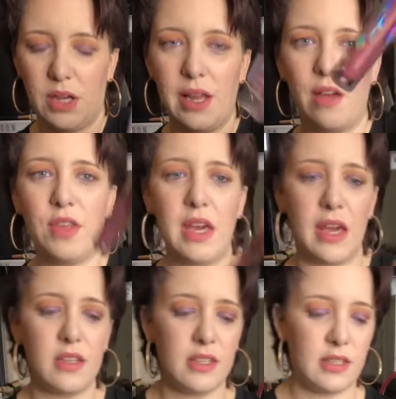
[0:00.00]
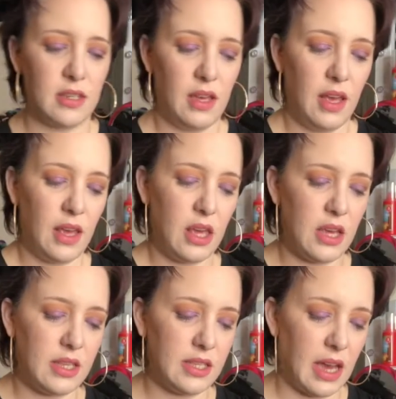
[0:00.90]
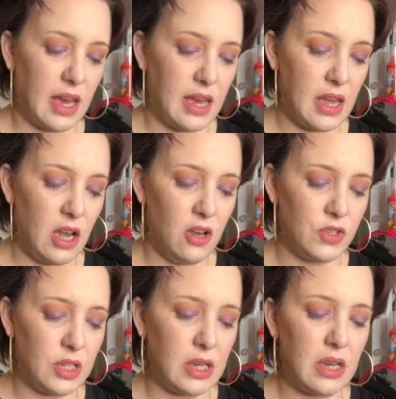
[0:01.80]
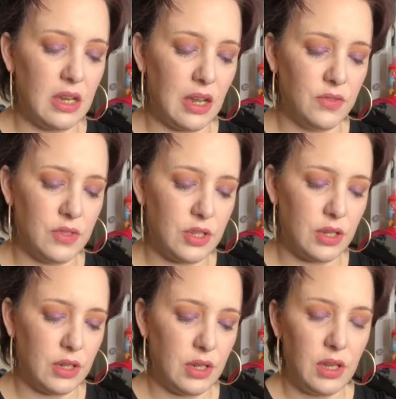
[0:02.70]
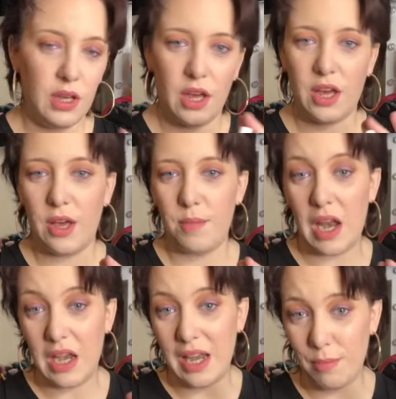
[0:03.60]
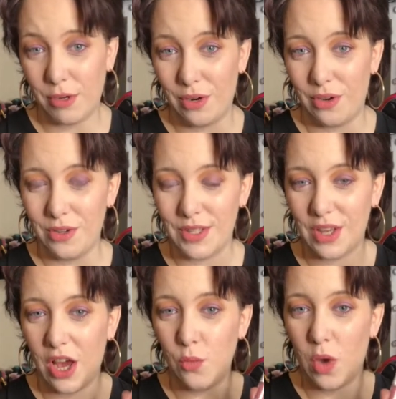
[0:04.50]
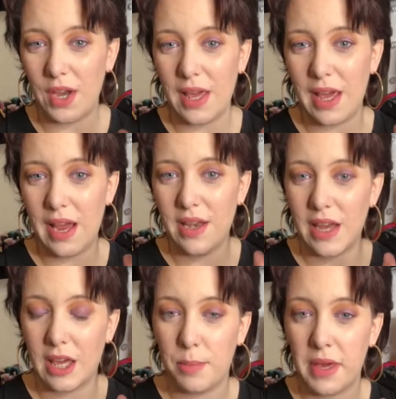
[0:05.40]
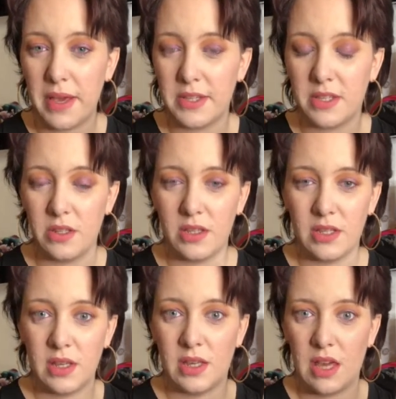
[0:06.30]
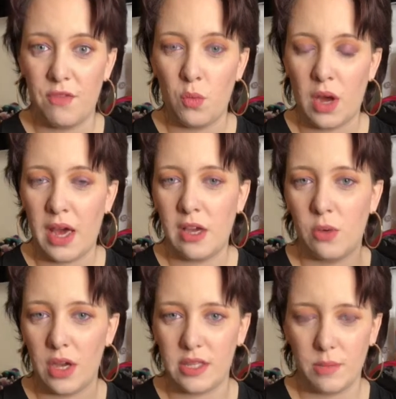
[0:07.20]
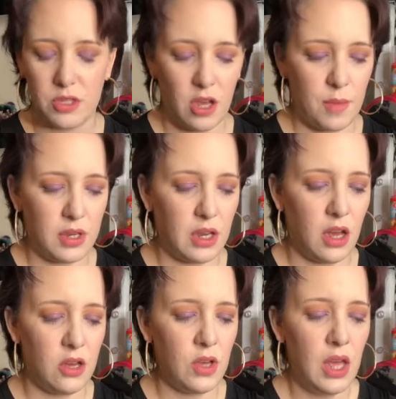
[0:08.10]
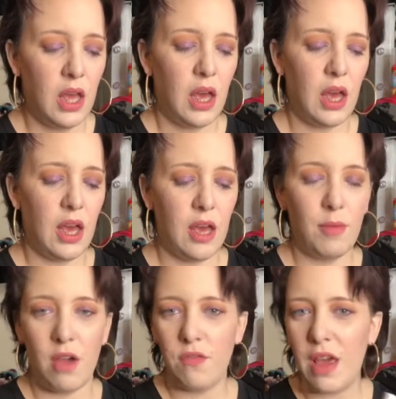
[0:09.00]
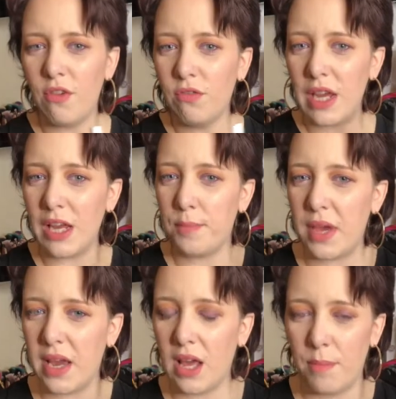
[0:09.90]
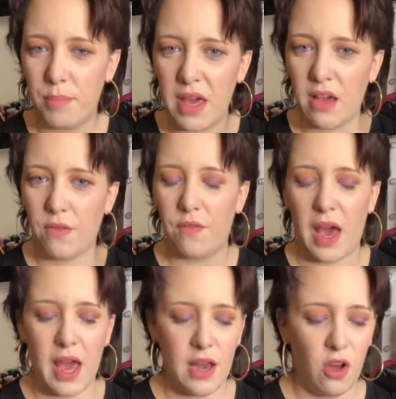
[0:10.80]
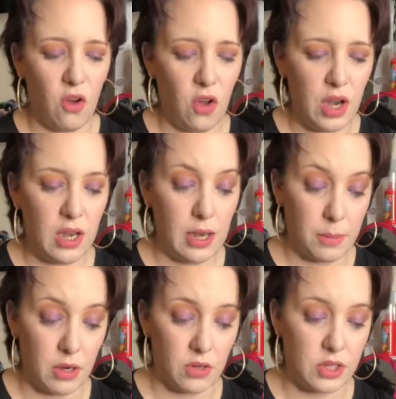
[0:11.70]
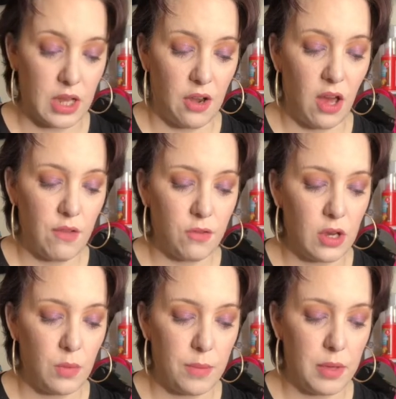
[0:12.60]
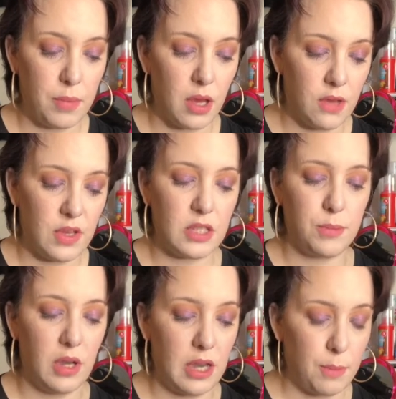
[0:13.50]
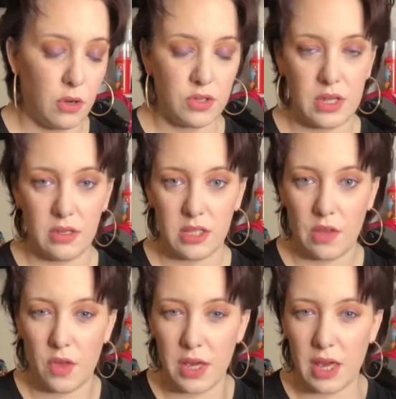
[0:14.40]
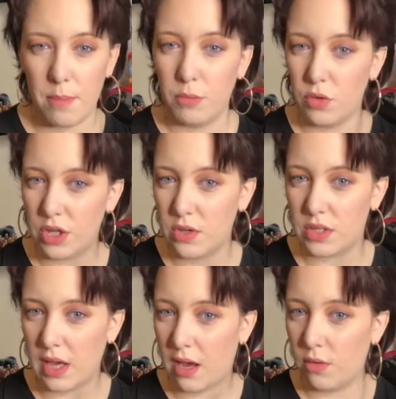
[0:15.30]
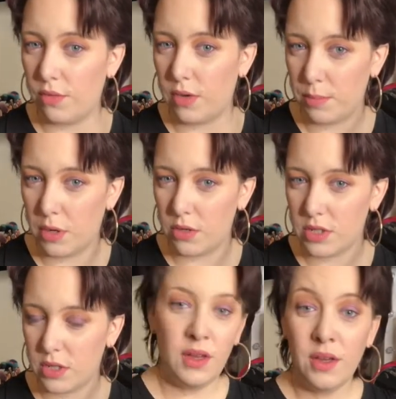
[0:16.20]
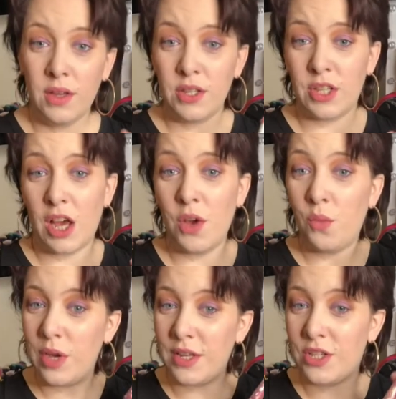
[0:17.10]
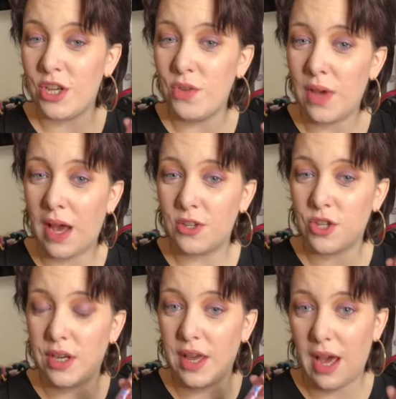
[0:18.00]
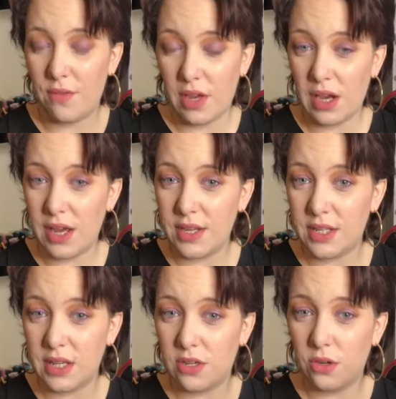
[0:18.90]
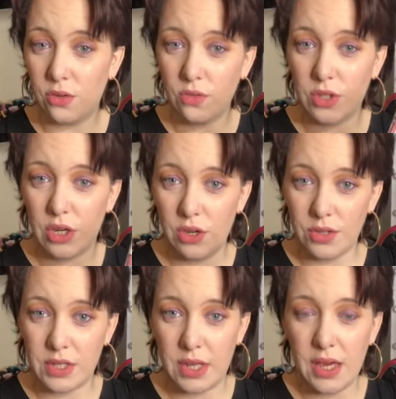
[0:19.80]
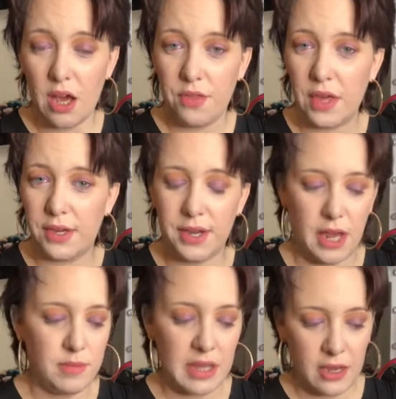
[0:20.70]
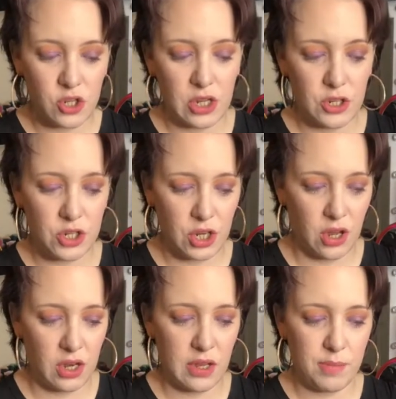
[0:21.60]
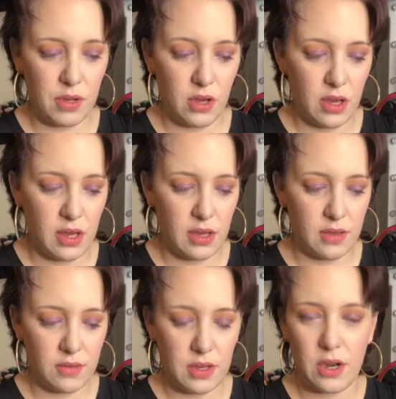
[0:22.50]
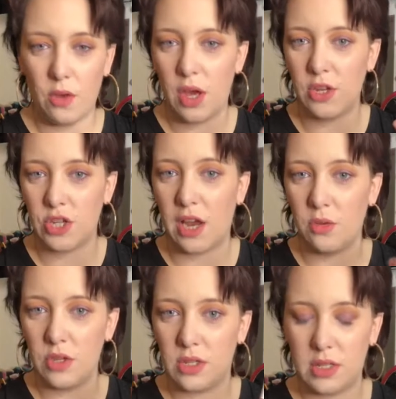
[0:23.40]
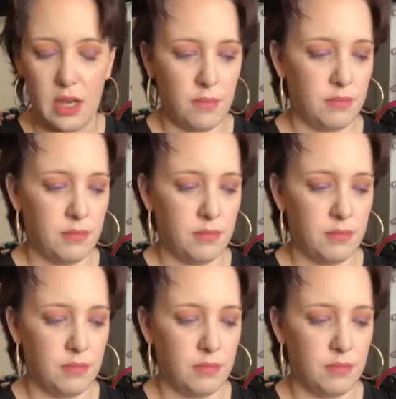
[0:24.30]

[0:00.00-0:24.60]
Now, this is a Lottie London lip gloss. I won it in Nicke Pearson's giveaway quite some time ago. I've never really been a big fan on lip gloss, and I thought it would be perfect to put a lip gloss in so that I get more use out of lip gloss. So we do actually have a lady called Lottie. I think her name's actually Charlotte, but her channel is